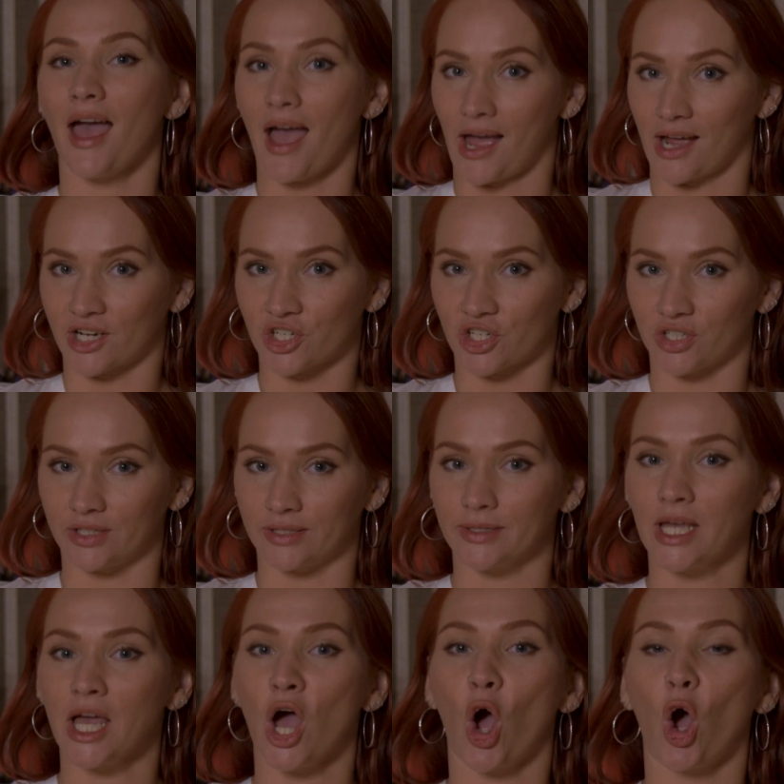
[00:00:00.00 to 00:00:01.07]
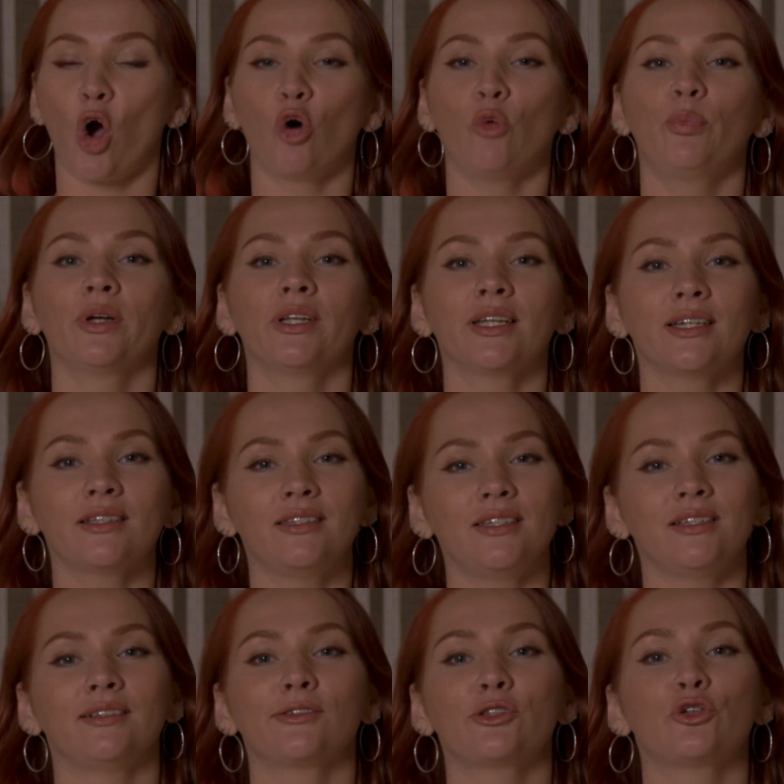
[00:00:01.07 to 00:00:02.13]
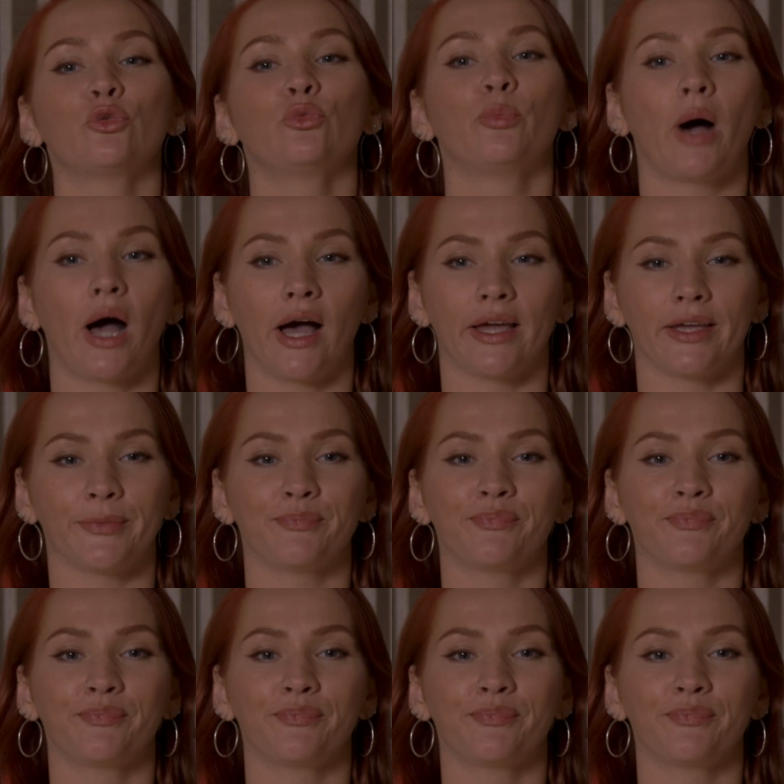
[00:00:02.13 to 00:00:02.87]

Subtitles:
Action. Open a deal to buy,